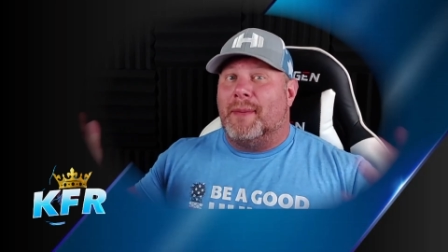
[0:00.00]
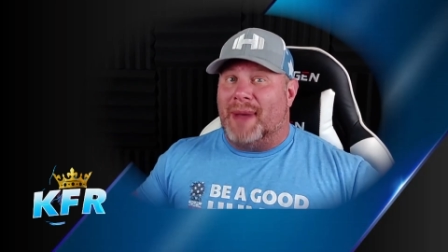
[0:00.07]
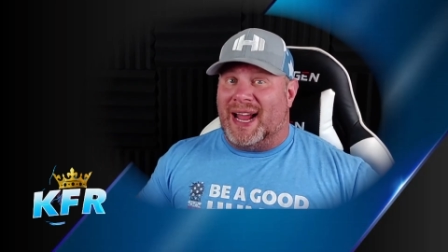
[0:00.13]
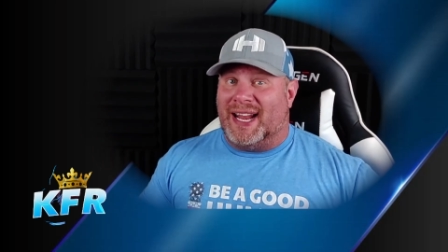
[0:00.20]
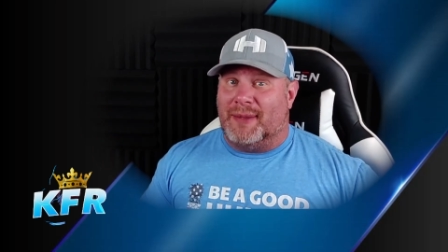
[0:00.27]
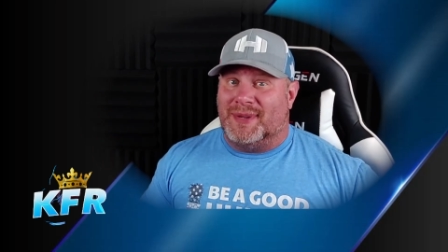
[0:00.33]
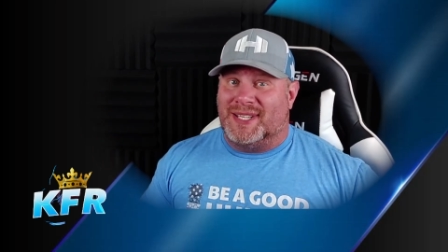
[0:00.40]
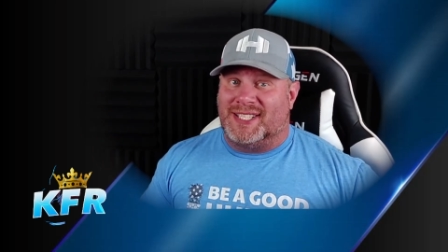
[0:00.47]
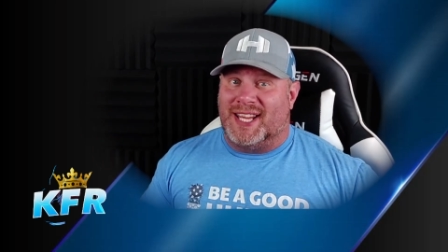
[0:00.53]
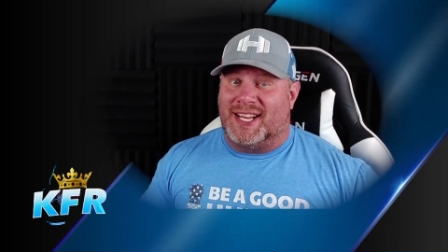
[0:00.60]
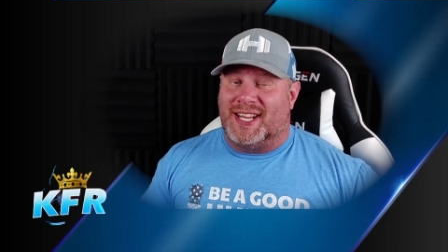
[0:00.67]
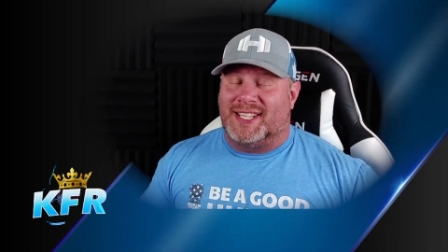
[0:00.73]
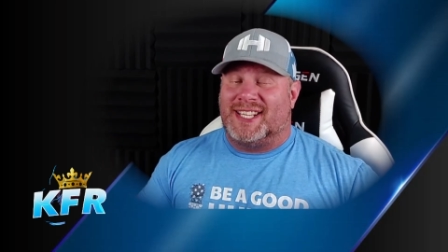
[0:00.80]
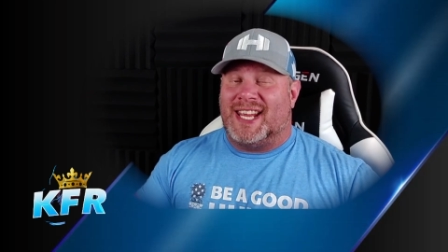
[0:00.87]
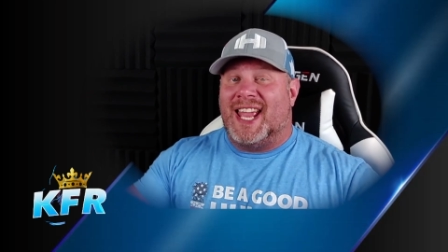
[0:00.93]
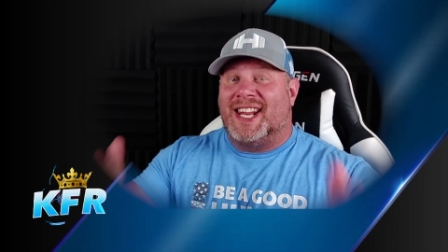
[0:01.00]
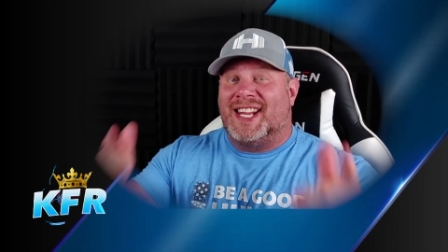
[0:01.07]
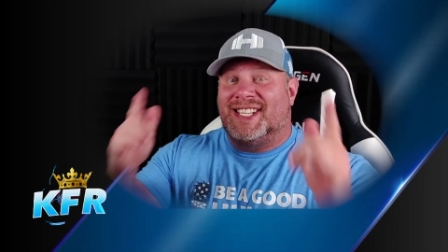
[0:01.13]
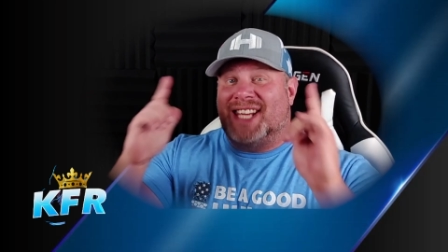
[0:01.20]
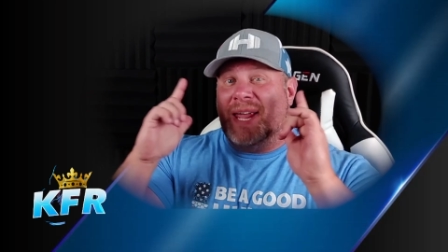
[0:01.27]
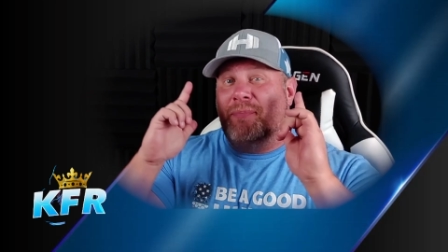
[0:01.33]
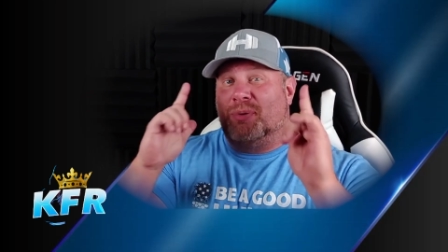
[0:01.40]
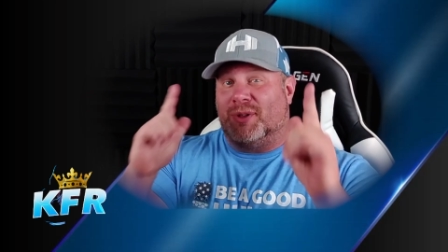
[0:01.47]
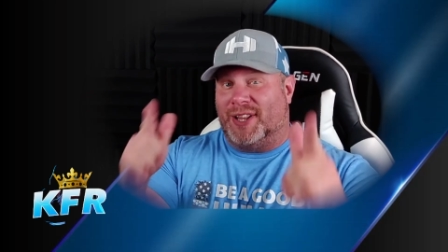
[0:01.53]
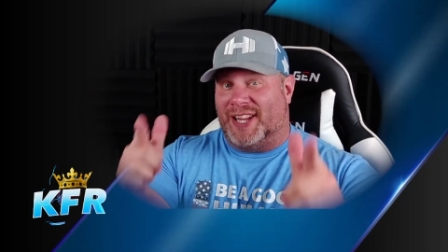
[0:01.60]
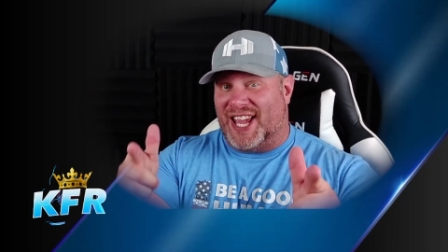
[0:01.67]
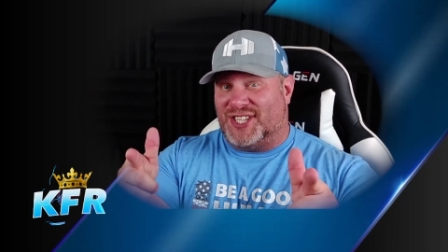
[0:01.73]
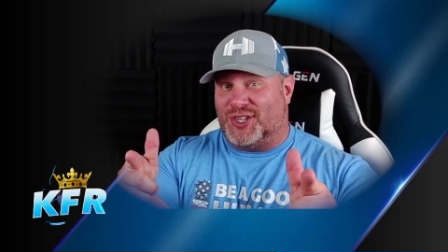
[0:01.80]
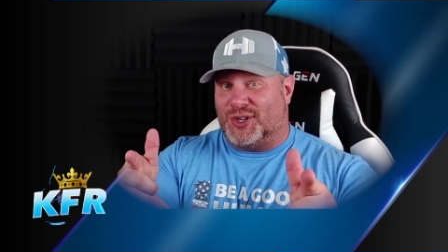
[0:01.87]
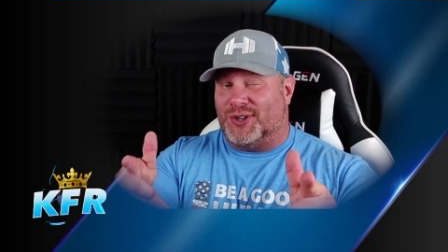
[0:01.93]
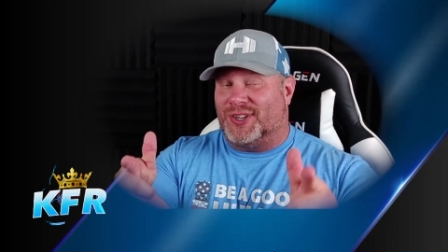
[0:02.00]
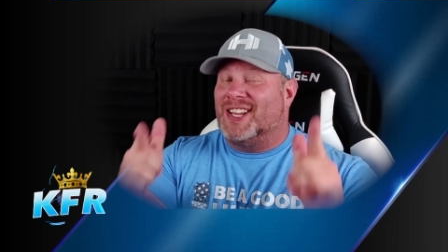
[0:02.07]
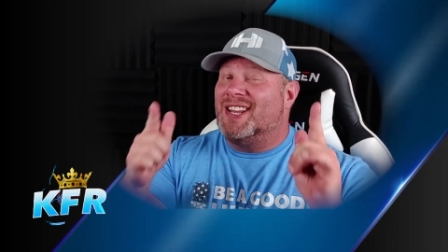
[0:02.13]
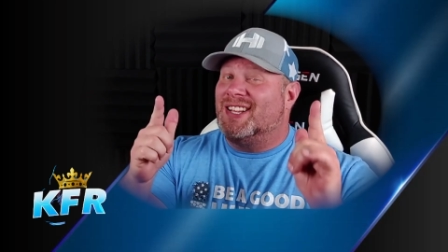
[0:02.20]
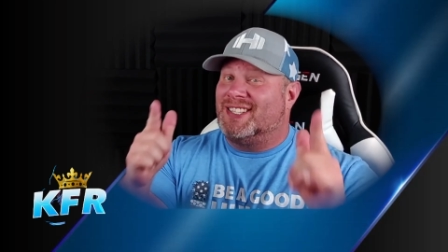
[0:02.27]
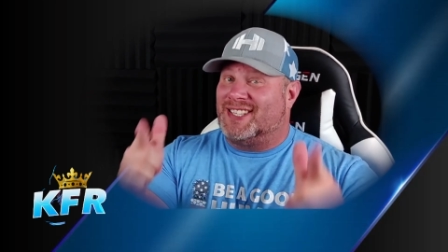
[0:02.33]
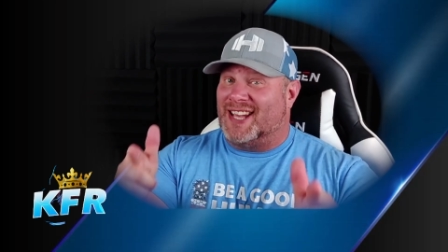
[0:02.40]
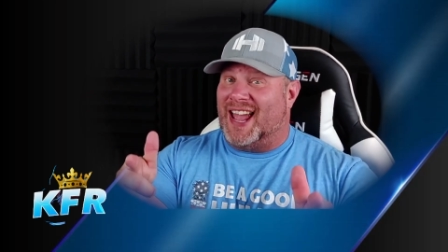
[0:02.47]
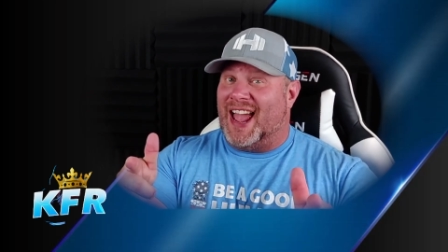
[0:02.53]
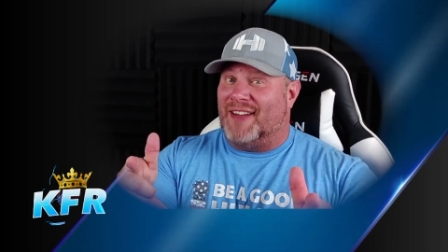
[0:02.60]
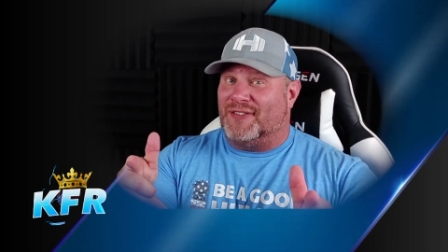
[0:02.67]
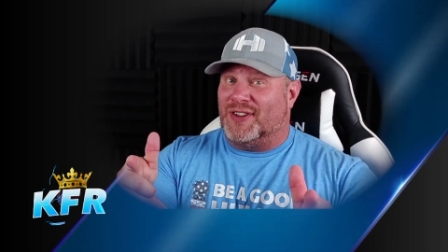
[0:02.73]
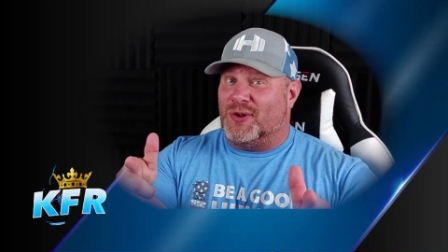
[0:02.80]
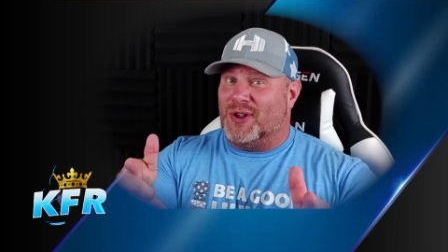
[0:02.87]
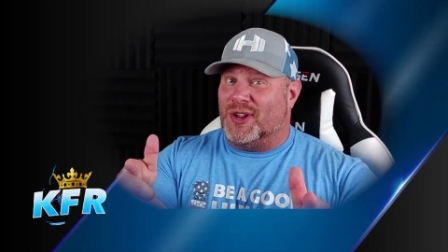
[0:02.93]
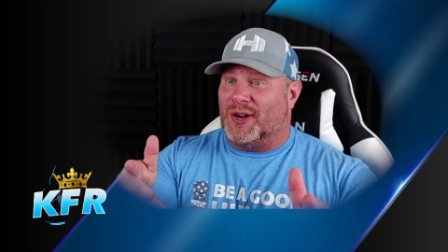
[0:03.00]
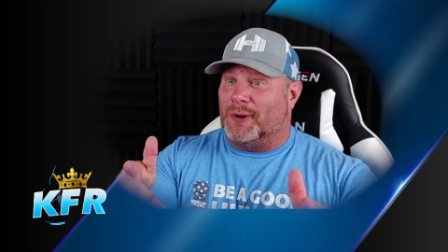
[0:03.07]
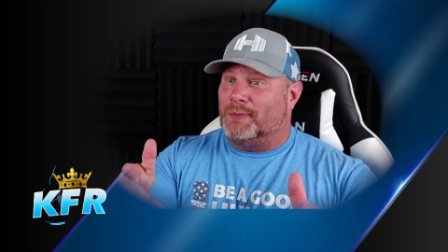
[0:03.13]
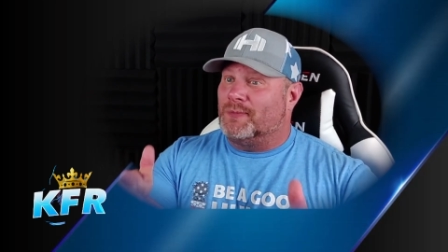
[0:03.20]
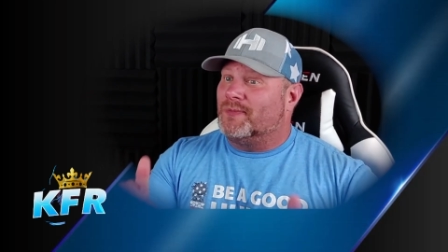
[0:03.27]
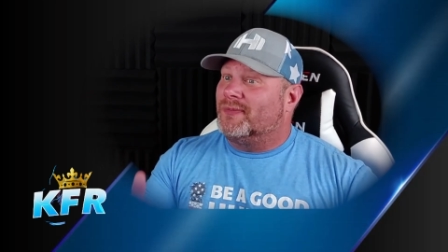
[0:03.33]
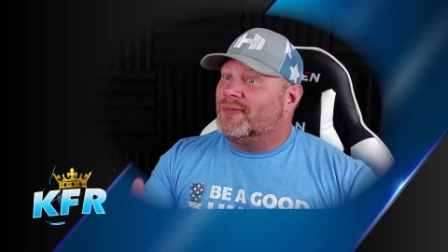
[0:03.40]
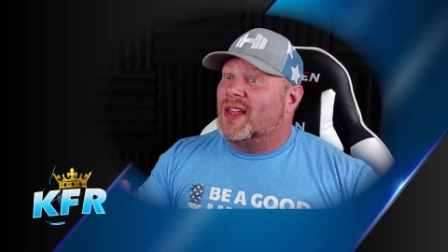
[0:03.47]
My name is Dennis. It is a pleasure to have you here.